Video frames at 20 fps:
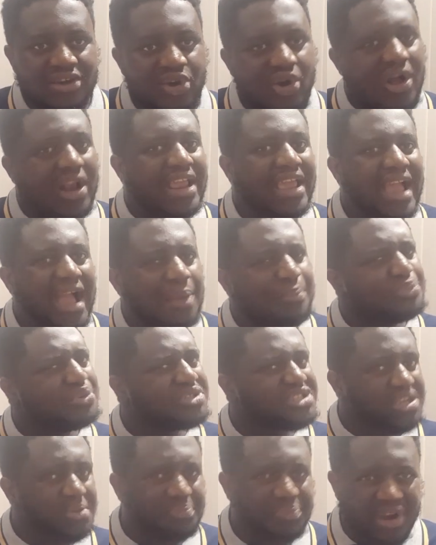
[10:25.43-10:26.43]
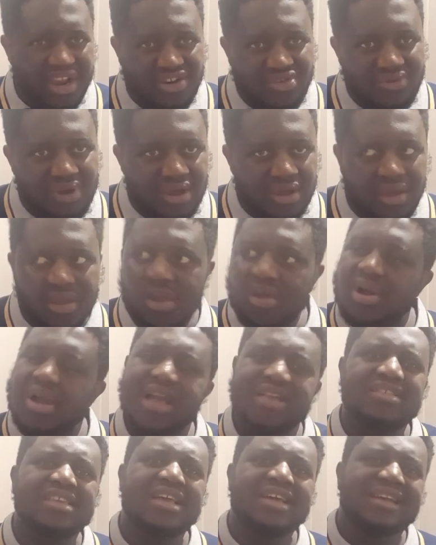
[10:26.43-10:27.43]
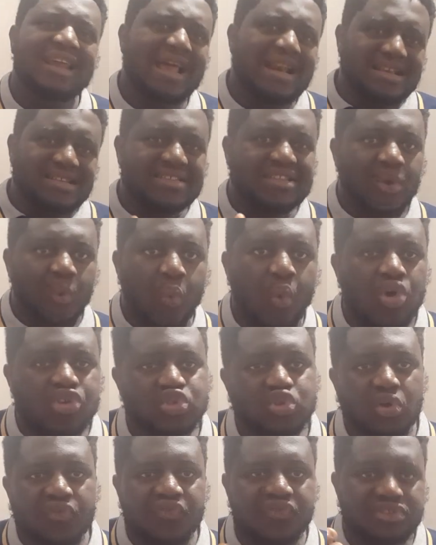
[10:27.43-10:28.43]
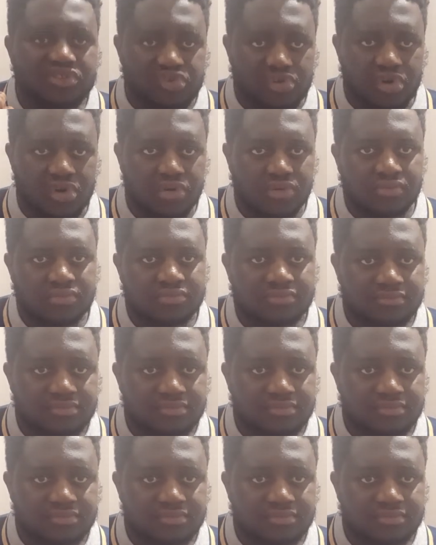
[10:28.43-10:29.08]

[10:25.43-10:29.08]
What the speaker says: calling her pussy preneur, hey, guys, that is the worst of it all.